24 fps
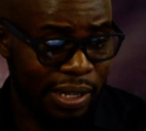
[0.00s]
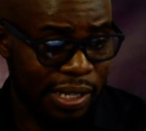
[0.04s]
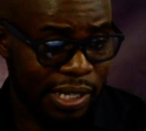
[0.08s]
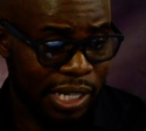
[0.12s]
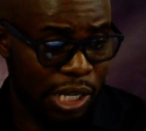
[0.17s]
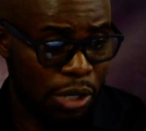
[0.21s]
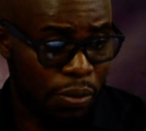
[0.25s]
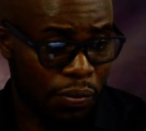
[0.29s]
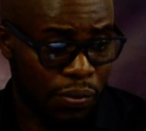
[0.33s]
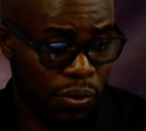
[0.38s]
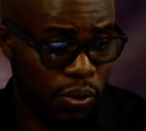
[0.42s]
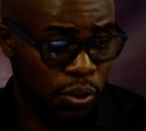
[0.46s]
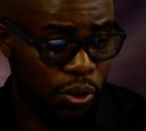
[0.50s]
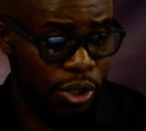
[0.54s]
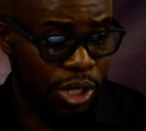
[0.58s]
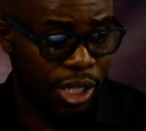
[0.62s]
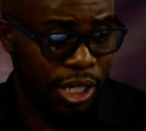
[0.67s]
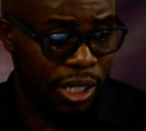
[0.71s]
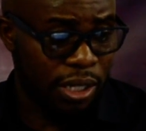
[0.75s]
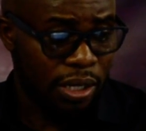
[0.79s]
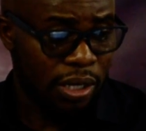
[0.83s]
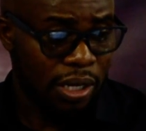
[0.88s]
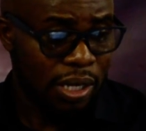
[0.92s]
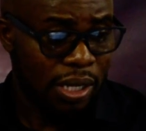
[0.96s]
the son of
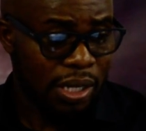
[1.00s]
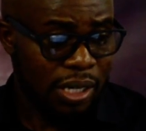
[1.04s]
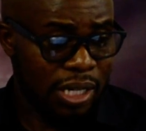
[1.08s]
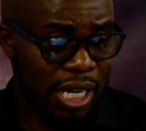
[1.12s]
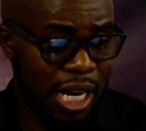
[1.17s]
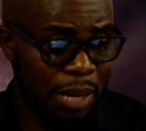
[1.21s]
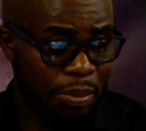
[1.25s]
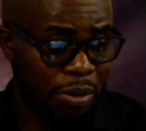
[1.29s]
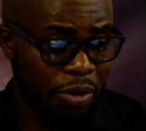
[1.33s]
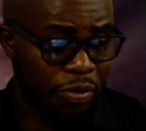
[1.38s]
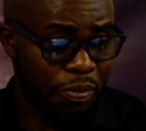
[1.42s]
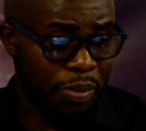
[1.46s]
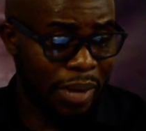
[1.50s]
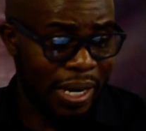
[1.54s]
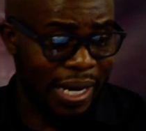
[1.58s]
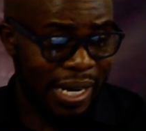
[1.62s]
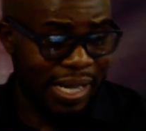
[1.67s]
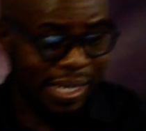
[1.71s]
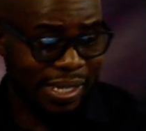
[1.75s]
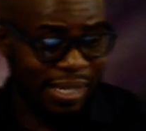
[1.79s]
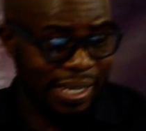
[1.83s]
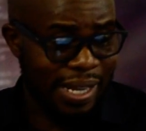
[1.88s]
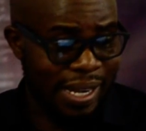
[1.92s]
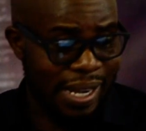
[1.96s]
Sodi. Tribe of
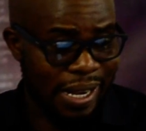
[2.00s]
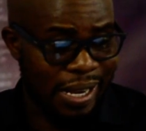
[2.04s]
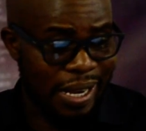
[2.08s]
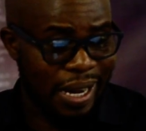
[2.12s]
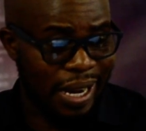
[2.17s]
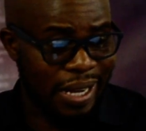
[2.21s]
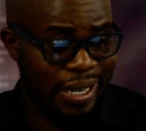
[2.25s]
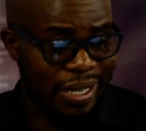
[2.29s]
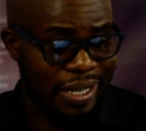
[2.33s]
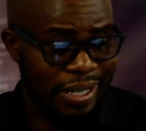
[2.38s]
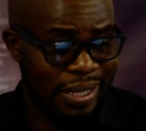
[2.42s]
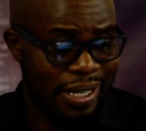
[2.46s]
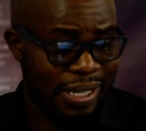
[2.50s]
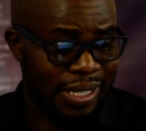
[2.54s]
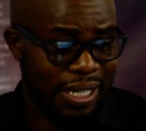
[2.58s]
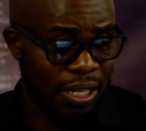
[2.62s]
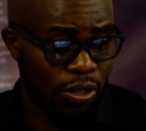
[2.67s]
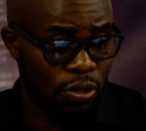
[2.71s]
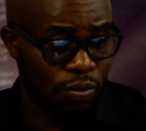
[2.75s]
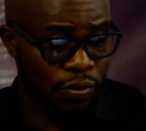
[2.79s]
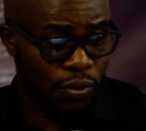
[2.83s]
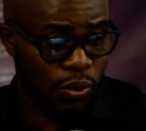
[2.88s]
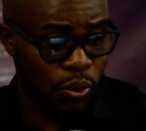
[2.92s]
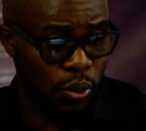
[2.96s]
Manasseh, Gadi the
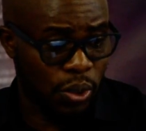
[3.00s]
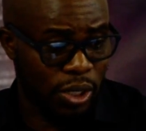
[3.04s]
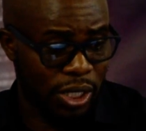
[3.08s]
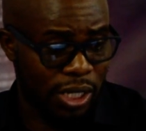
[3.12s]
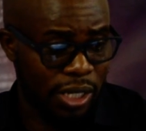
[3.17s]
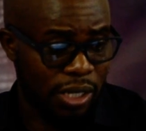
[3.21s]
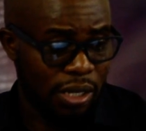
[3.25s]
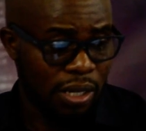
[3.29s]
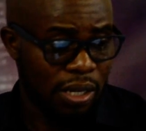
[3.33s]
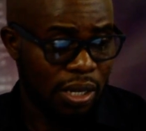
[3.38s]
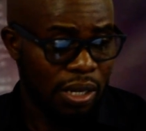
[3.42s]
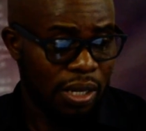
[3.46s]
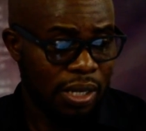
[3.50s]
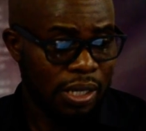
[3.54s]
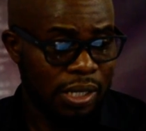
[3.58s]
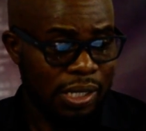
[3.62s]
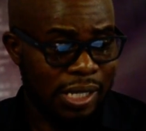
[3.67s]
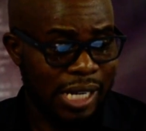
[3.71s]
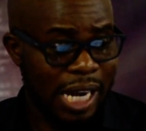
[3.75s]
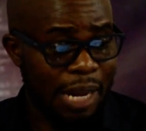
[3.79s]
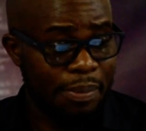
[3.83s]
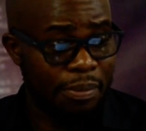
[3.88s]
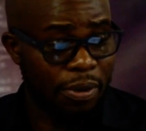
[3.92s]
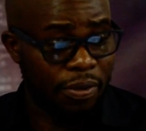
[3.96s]
son of Susi.
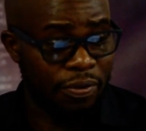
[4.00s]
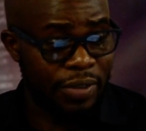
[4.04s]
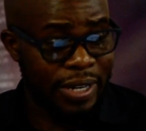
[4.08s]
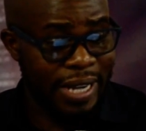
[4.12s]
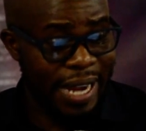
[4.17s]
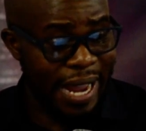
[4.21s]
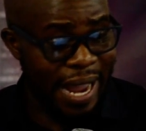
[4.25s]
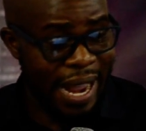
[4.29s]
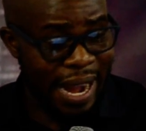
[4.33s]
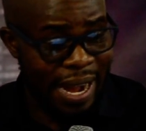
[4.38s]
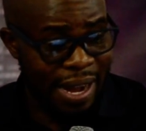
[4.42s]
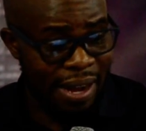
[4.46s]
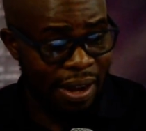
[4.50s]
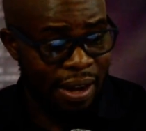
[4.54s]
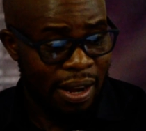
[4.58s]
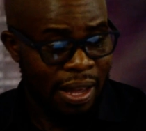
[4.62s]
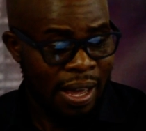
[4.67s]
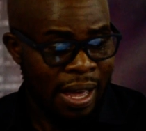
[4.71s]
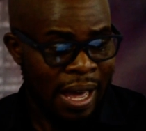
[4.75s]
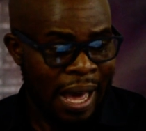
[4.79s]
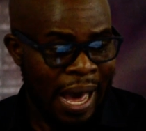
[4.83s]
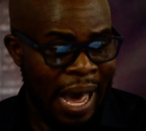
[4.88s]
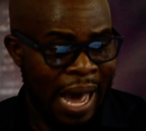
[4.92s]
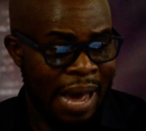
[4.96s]
Tribe of
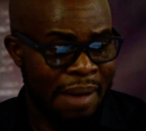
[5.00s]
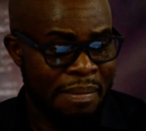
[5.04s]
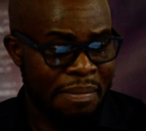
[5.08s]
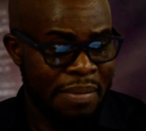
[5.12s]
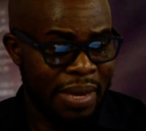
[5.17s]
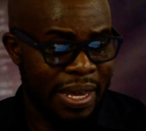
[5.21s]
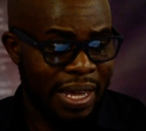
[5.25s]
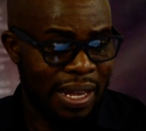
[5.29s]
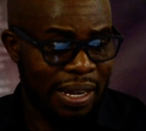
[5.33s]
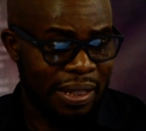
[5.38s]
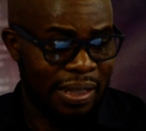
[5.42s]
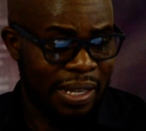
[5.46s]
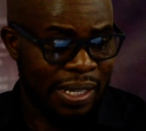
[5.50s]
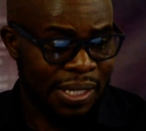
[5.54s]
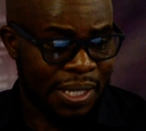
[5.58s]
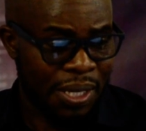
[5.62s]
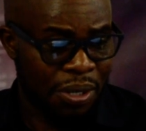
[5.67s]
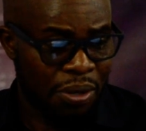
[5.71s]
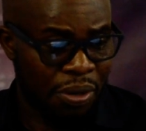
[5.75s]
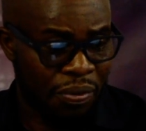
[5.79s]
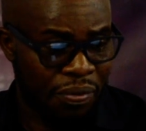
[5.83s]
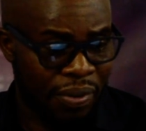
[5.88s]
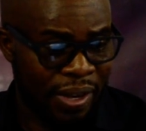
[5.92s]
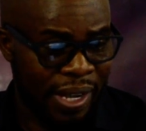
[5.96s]
Dan, Amiel the
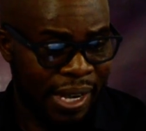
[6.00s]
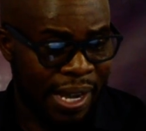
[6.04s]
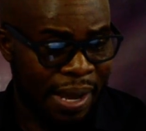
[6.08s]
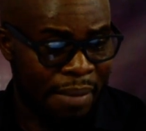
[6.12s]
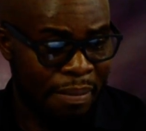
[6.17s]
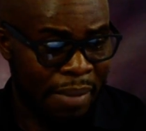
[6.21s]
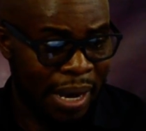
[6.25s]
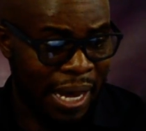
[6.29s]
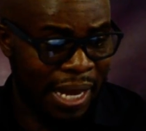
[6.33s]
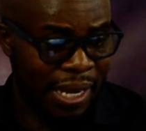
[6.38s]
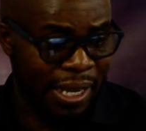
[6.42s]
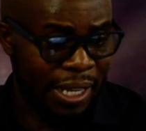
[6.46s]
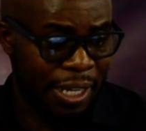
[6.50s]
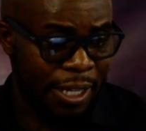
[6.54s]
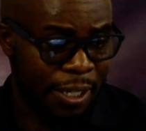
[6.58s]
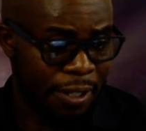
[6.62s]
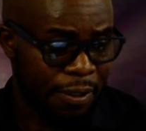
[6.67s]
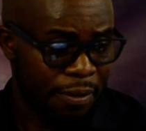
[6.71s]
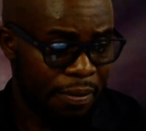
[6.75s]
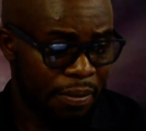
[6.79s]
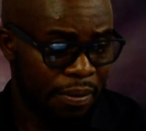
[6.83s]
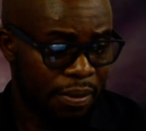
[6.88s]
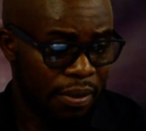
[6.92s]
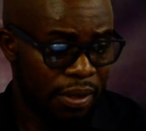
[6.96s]
son of
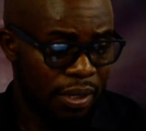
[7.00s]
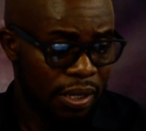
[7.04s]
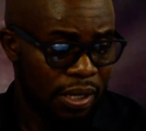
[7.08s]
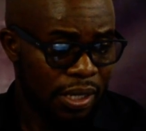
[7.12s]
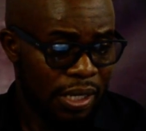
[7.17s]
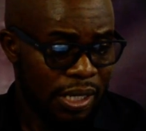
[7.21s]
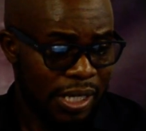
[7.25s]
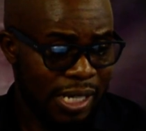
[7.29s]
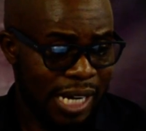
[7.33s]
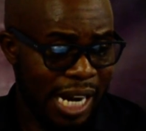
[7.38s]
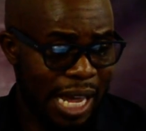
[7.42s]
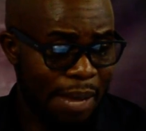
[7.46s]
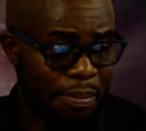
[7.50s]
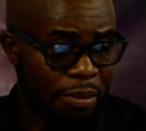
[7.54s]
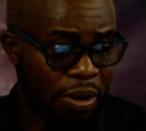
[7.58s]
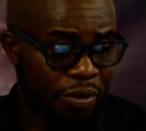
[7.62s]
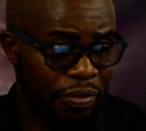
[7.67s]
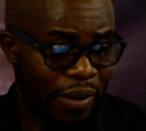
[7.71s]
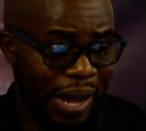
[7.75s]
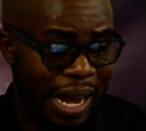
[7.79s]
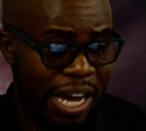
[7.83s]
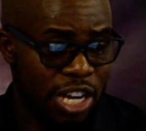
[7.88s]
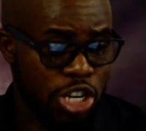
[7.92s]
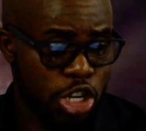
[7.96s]
Gemali. Tribe of
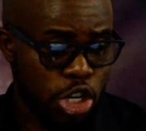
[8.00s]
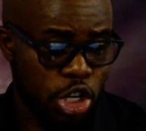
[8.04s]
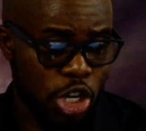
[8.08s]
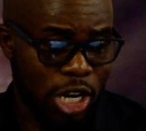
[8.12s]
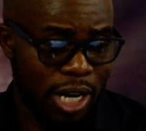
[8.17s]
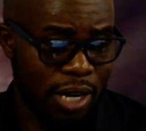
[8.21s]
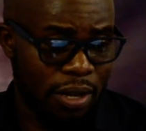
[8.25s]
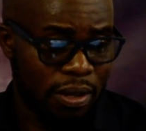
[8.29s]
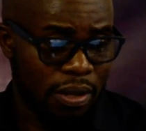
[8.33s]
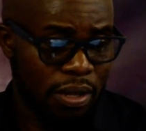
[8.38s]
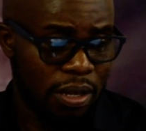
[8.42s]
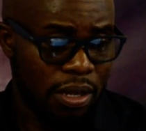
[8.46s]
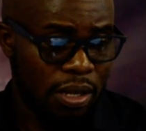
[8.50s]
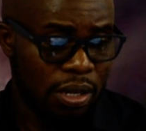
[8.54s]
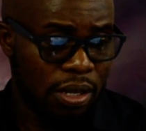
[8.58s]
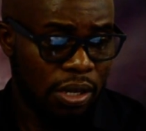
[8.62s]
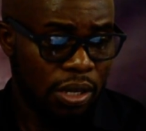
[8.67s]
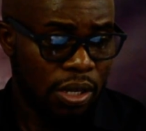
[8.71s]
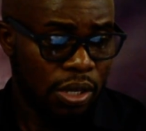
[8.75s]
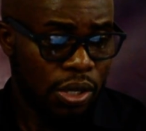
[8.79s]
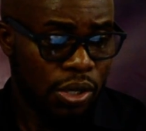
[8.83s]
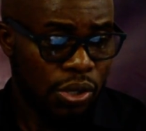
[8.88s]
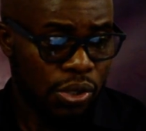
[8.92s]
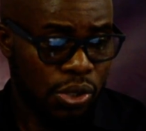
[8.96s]
Asher,
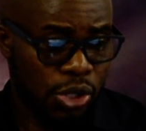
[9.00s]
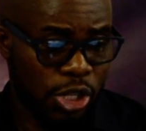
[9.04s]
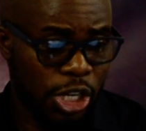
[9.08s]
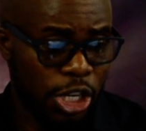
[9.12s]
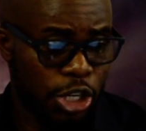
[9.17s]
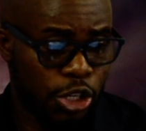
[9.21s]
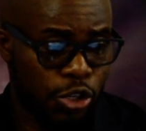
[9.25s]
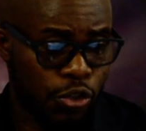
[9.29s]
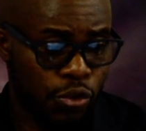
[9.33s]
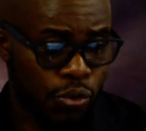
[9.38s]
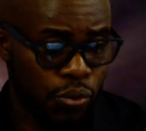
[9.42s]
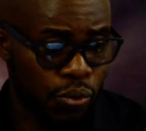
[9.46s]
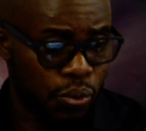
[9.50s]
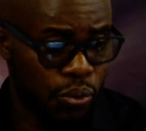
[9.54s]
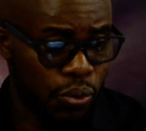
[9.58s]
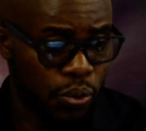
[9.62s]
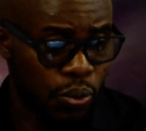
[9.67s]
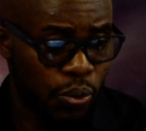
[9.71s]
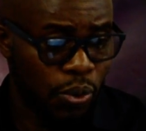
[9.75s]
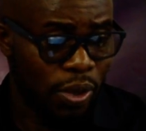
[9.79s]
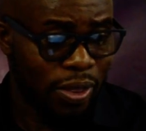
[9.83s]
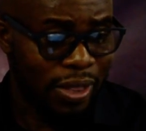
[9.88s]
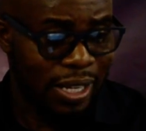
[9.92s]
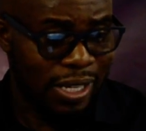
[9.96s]

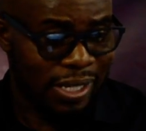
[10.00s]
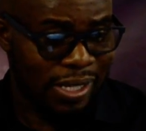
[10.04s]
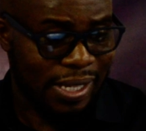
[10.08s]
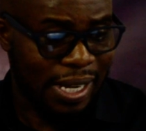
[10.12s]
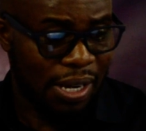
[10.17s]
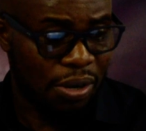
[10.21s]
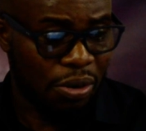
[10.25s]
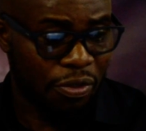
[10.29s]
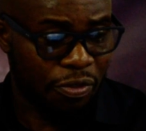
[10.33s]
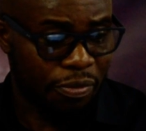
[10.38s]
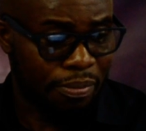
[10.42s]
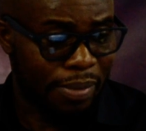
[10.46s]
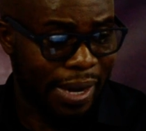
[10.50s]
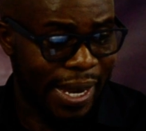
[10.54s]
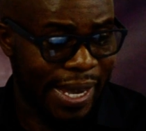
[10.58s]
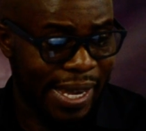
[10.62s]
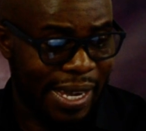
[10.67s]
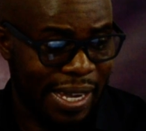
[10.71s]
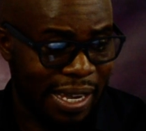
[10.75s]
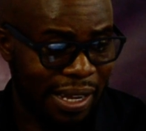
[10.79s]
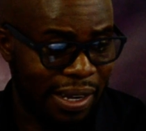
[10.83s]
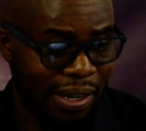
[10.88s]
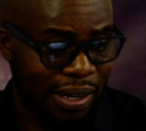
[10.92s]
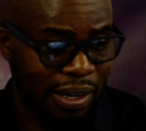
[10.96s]
Setru the son of
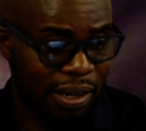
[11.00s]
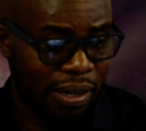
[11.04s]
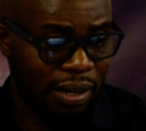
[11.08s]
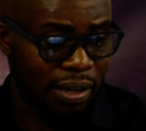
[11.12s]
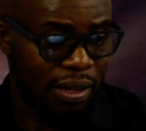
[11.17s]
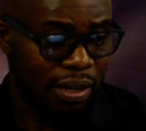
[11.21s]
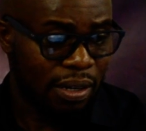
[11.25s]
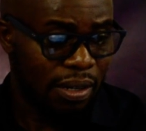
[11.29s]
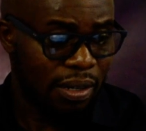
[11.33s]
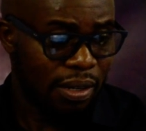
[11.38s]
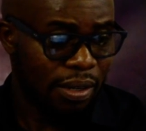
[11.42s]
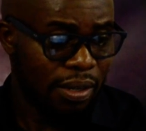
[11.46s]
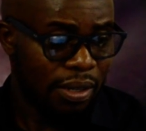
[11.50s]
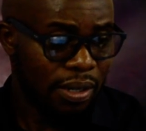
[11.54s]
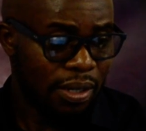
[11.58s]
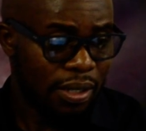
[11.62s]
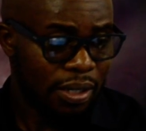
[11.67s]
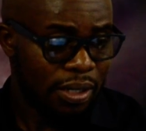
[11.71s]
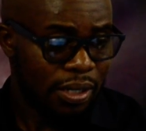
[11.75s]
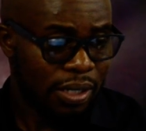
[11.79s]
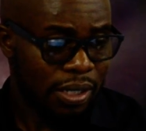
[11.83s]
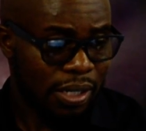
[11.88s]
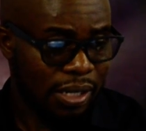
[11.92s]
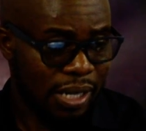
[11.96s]
Michael.
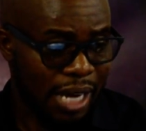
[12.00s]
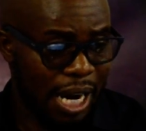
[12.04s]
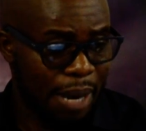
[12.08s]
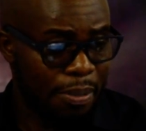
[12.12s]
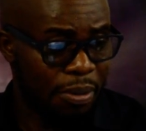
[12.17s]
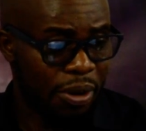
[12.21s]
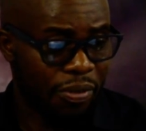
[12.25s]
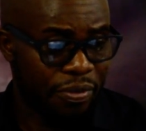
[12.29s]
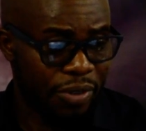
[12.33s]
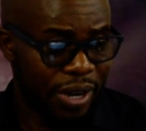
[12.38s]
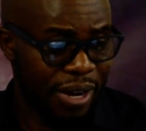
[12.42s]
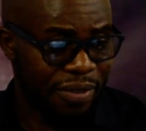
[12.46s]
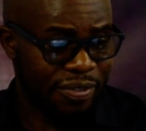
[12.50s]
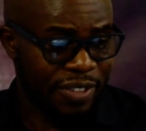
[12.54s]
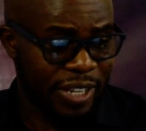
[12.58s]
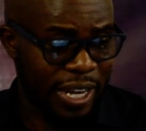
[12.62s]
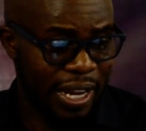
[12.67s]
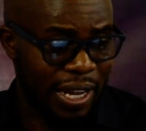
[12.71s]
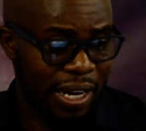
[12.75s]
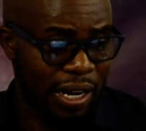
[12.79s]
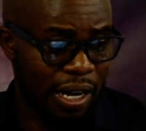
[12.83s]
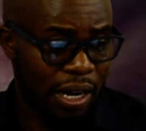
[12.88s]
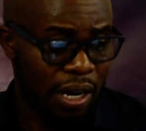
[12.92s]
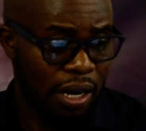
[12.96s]
Tribe of
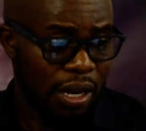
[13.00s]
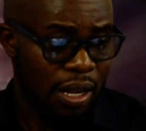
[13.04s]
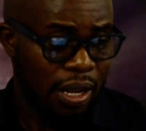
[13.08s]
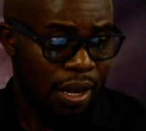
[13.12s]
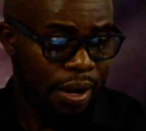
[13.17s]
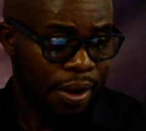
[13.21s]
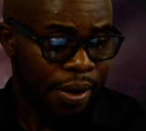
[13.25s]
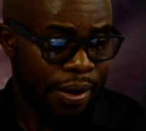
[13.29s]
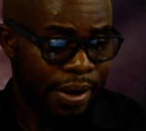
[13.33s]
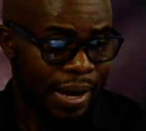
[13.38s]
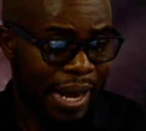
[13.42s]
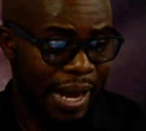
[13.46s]
Naphtali,